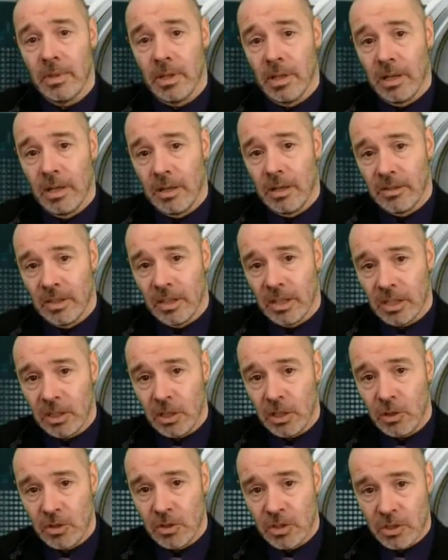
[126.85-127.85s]
that they
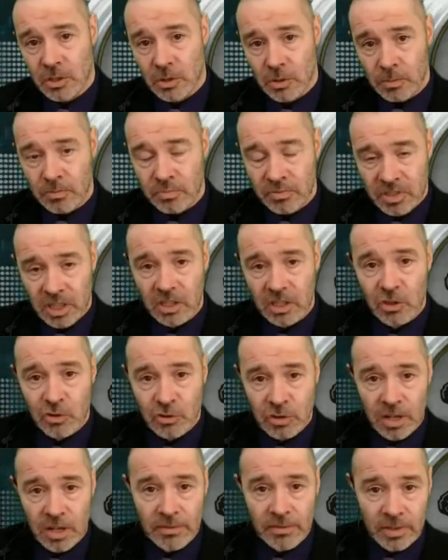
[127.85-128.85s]
use to predict
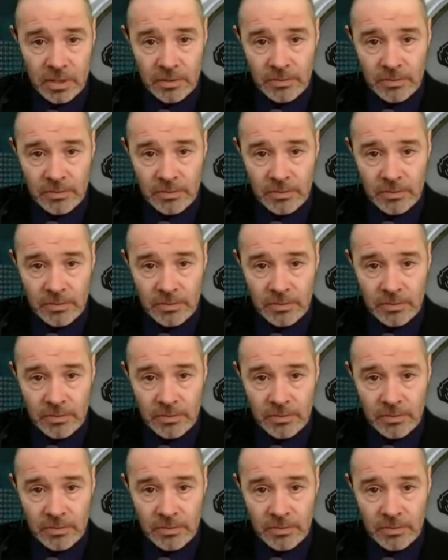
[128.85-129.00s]
traffic